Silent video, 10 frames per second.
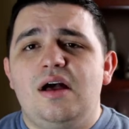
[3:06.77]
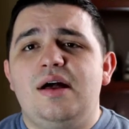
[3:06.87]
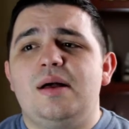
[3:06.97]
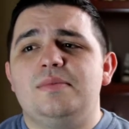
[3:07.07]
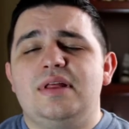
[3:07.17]

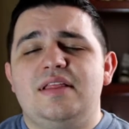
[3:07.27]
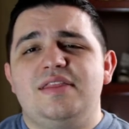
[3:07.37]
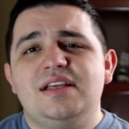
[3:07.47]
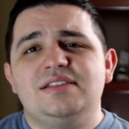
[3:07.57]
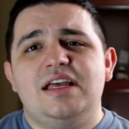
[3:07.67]
um, and
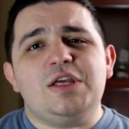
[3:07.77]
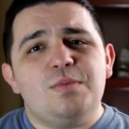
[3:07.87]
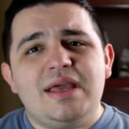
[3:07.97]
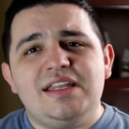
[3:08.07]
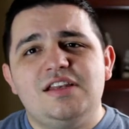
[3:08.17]
things that
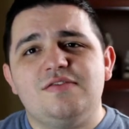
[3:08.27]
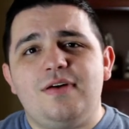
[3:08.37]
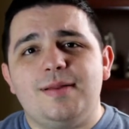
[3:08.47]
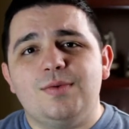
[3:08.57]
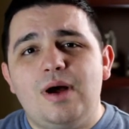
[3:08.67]
you may need to
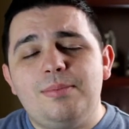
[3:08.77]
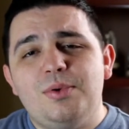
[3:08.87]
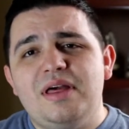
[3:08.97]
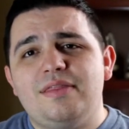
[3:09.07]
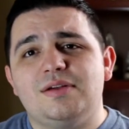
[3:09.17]
follow
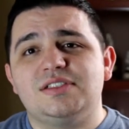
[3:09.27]
up with,